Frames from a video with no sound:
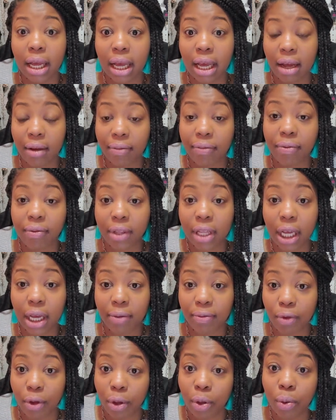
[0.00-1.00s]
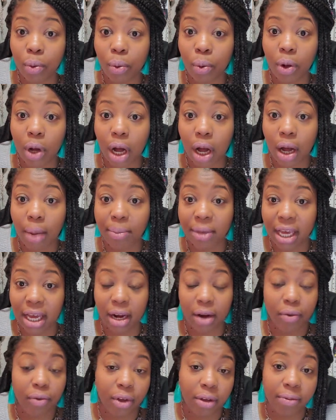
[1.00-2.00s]
if if you um, get
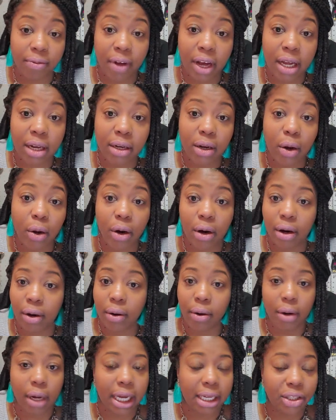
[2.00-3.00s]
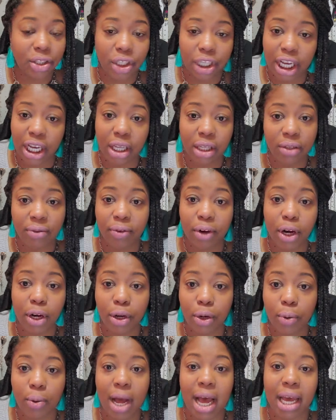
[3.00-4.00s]
a refund or exchange for a
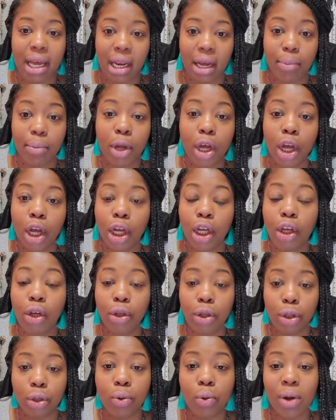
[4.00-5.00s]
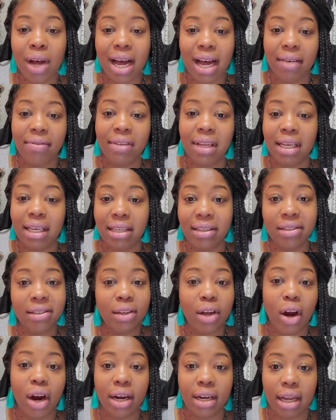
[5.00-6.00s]
new item you do have to
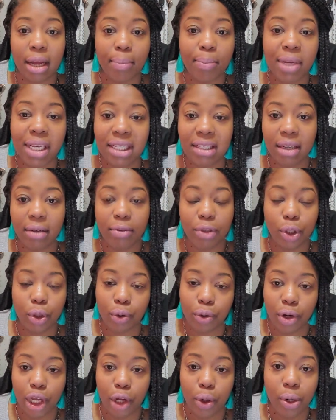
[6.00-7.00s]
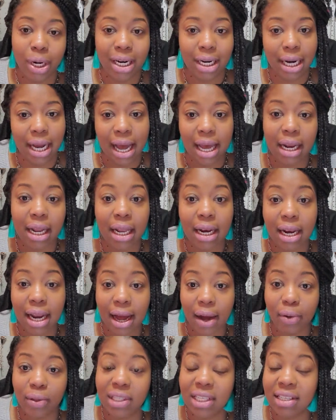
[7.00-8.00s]
discard that piece of jewelry you are not
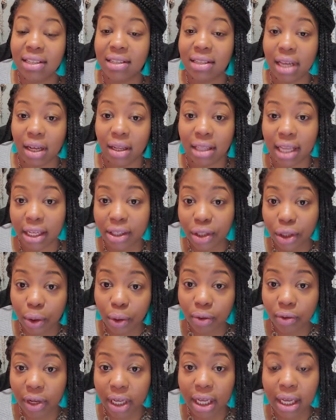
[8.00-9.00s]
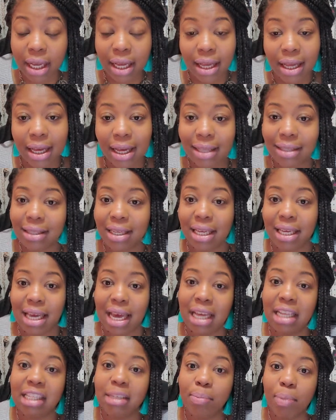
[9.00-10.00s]
allowed to sell that jewelry it's
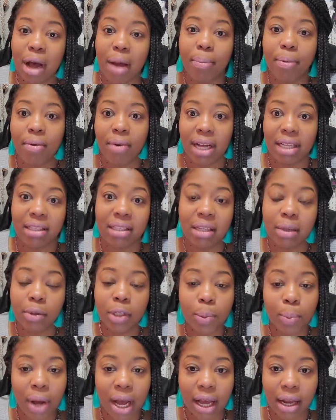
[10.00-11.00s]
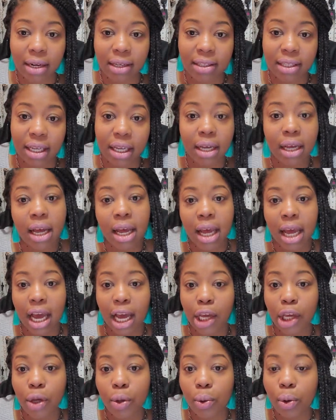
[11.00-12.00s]
against paparazzi's policy
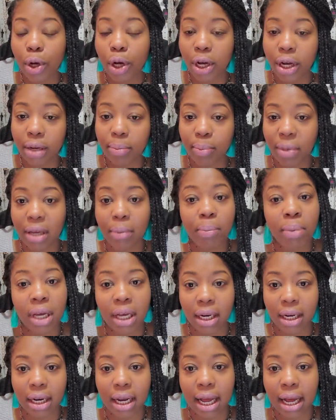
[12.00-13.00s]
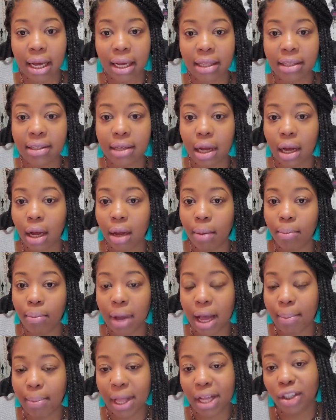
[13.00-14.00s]
and you could be penalized um,
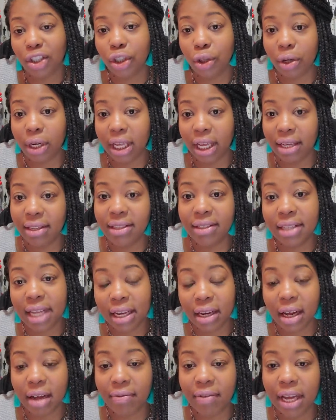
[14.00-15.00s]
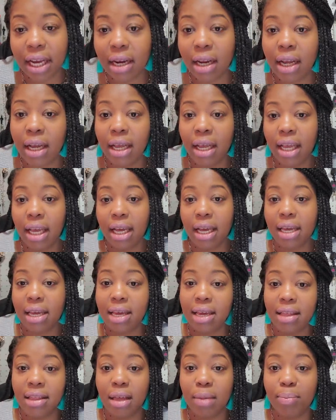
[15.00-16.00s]
i'm not sure the extent of it it could
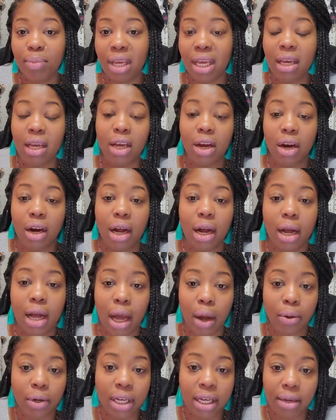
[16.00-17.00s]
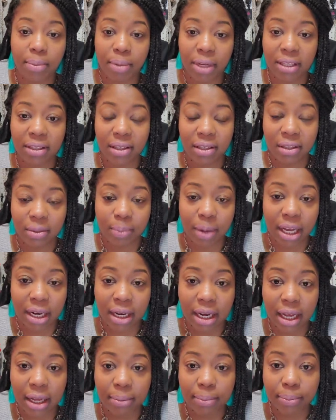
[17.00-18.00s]
either be your account could be
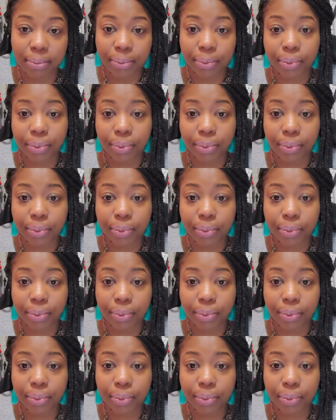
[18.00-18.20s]
suspended